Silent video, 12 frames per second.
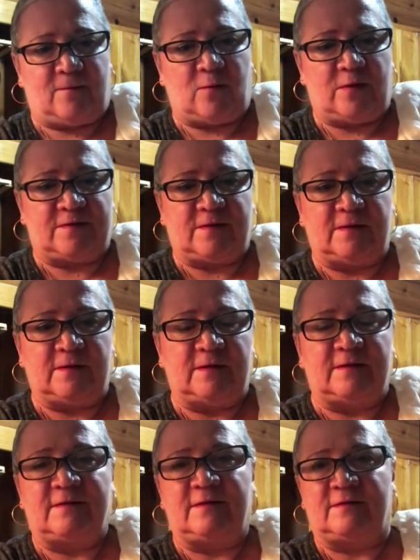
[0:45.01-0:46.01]
wants a
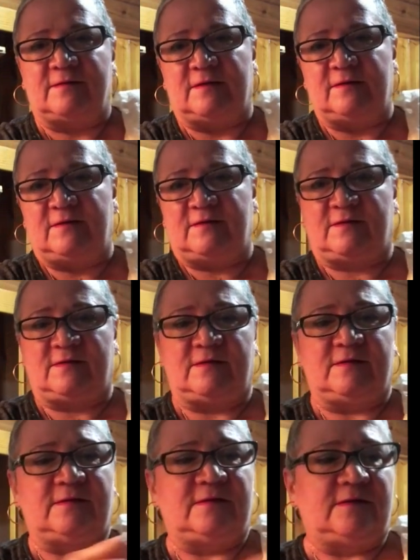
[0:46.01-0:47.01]
little assistance
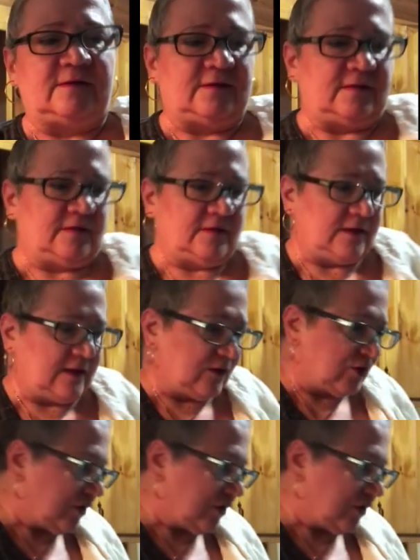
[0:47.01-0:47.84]
in the